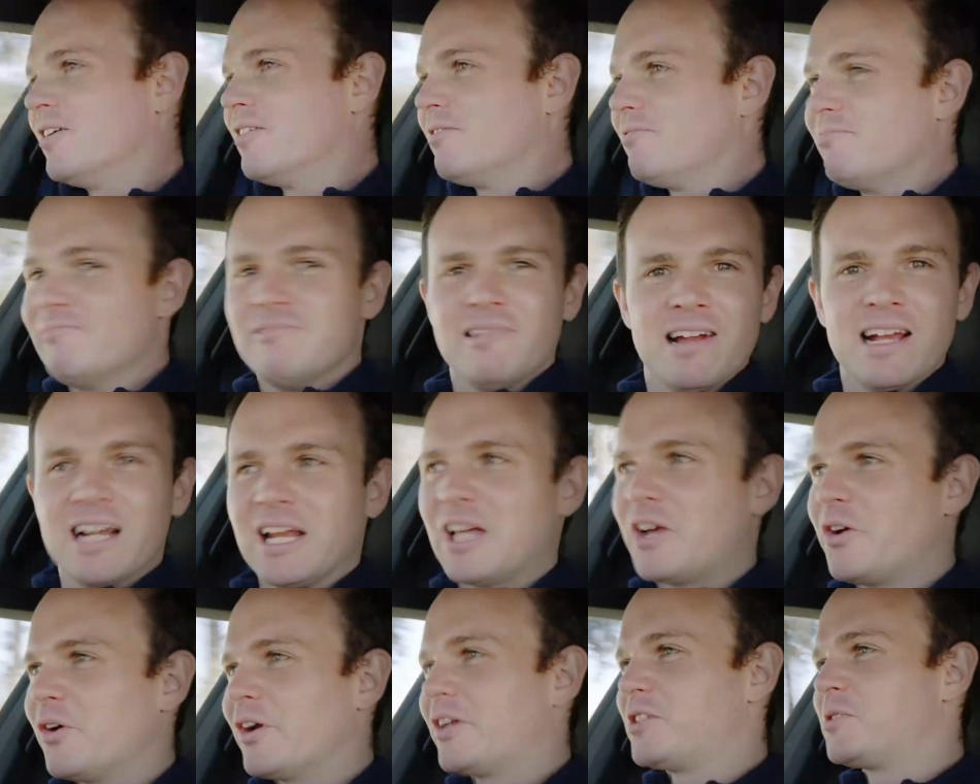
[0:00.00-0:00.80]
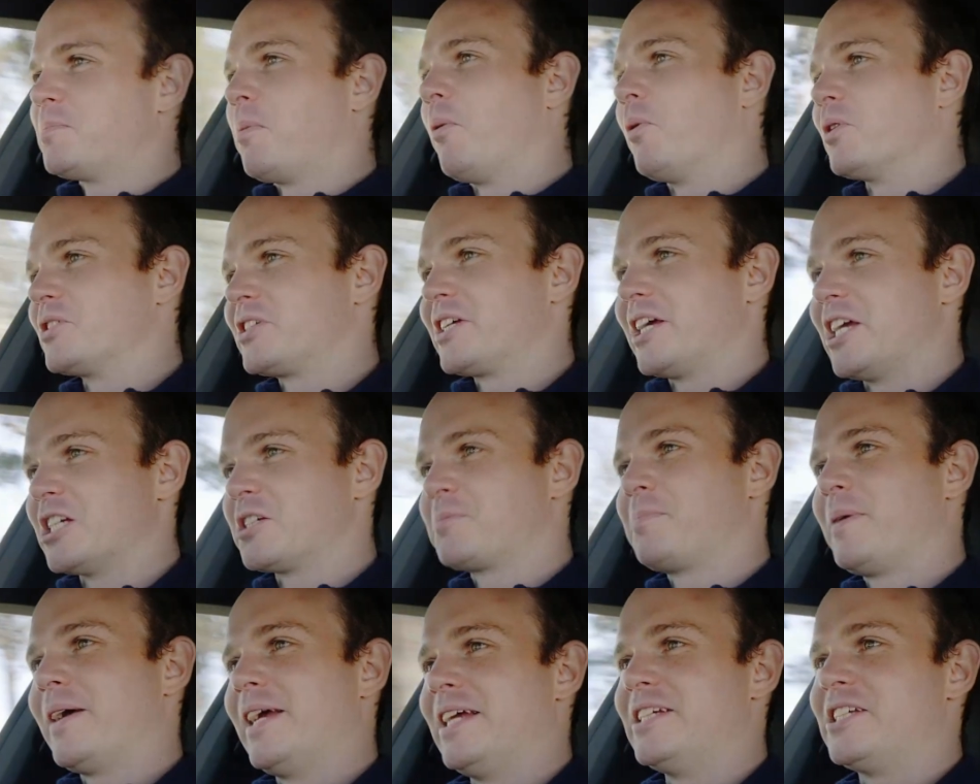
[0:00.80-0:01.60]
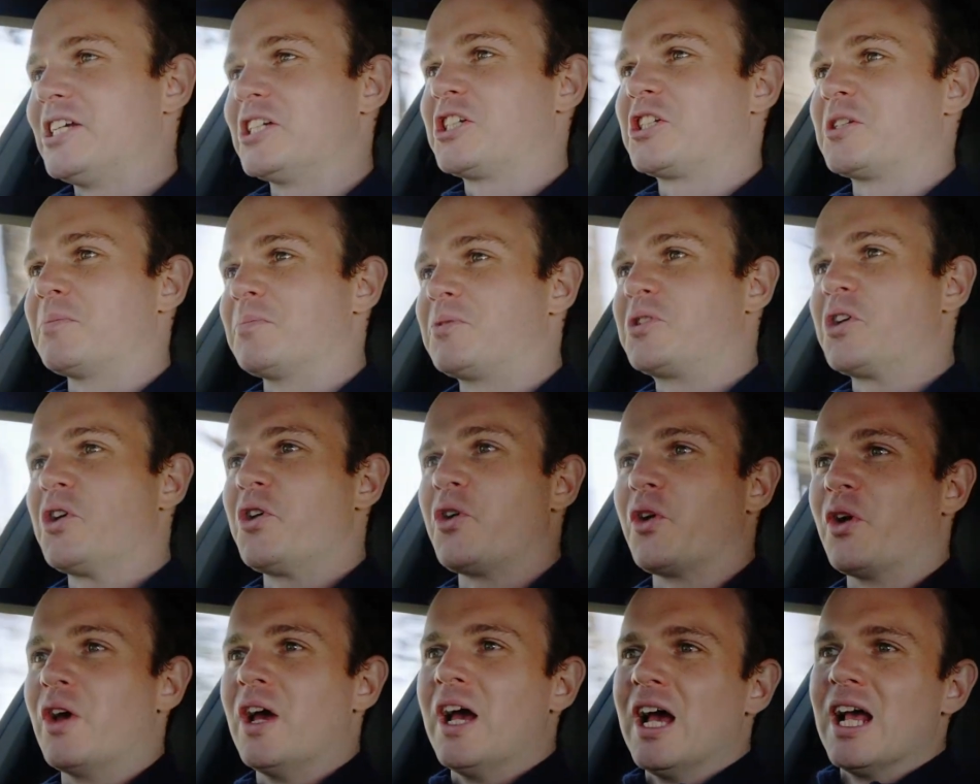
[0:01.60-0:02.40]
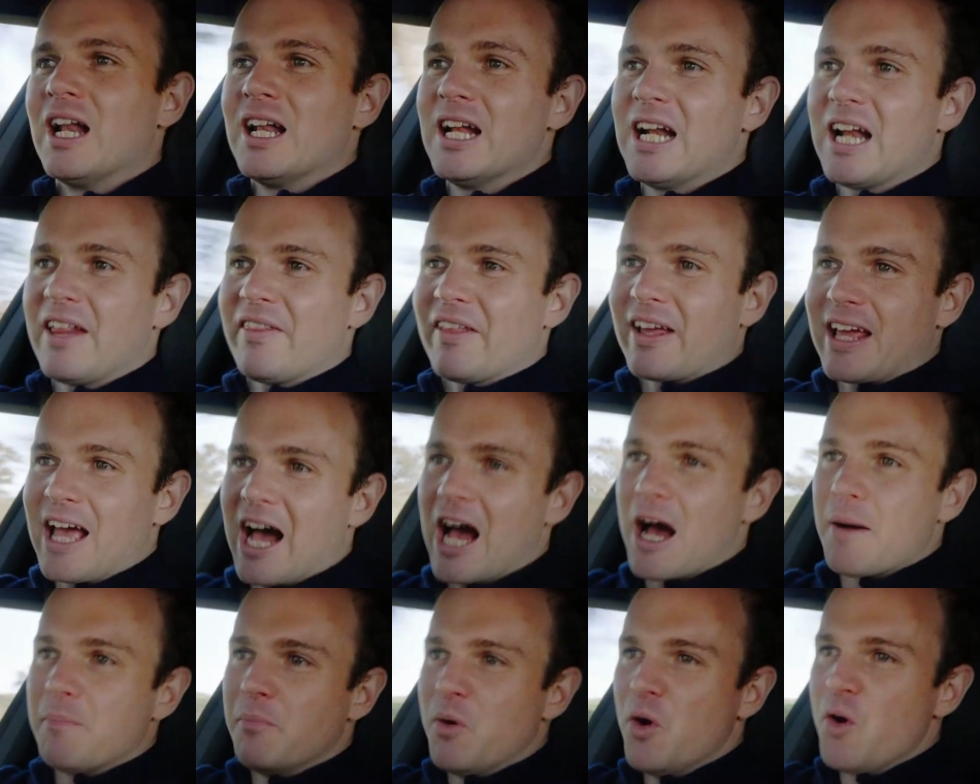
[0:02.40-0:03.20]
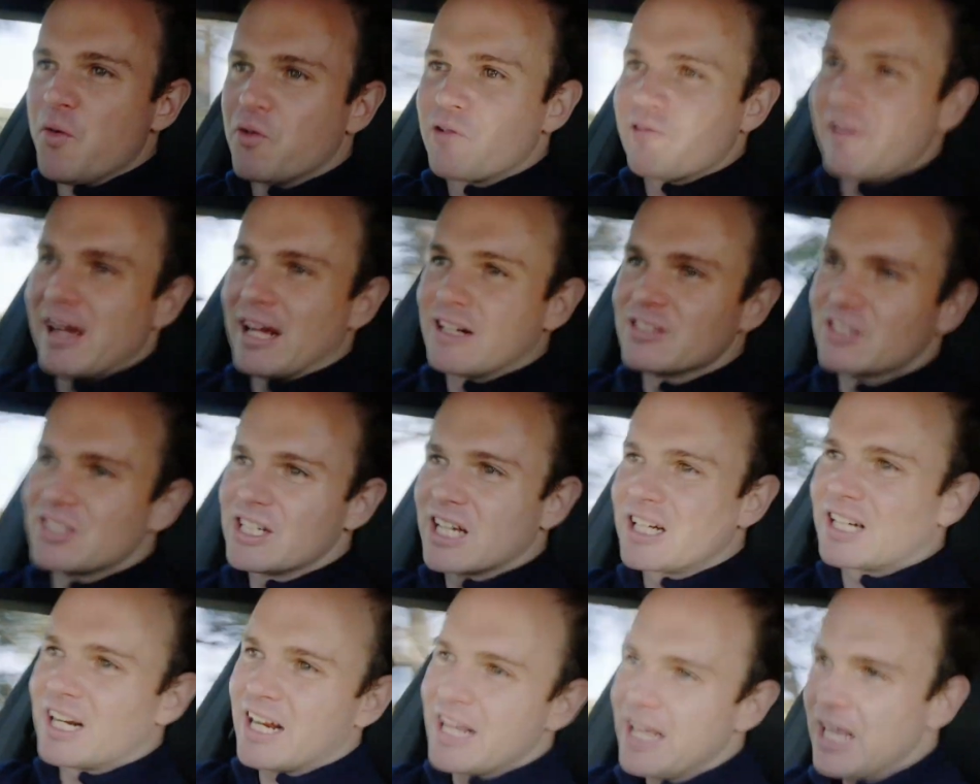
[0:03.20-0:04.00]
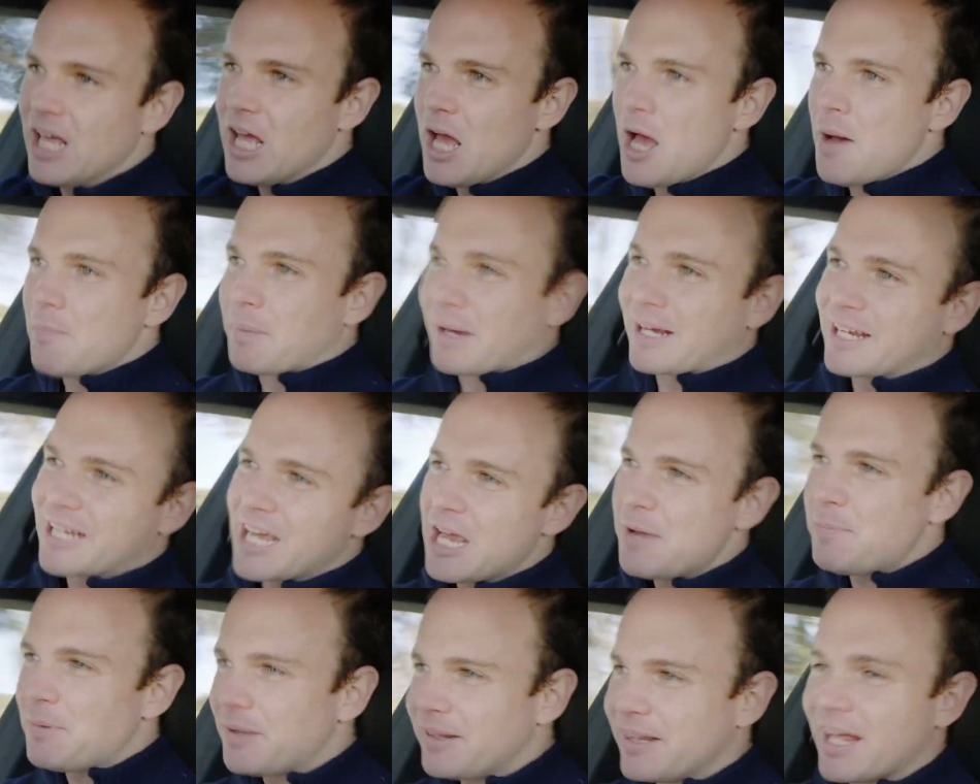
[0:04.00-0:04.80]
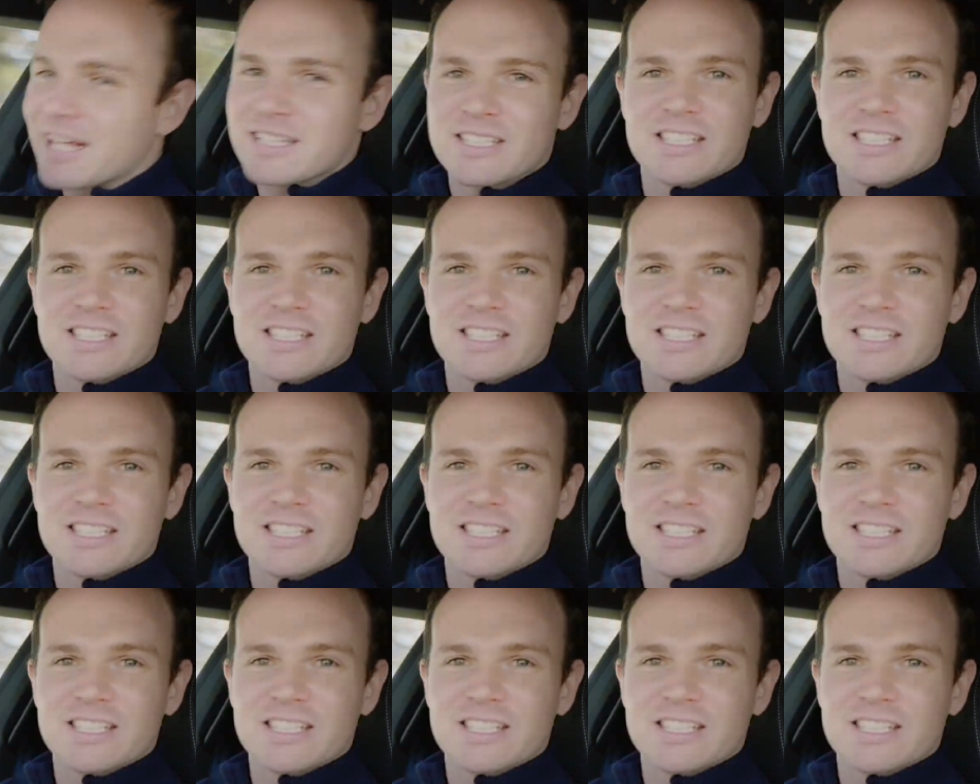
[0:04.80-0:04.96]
Really good sports ESP system too, letting the car move around subtly, but keeping that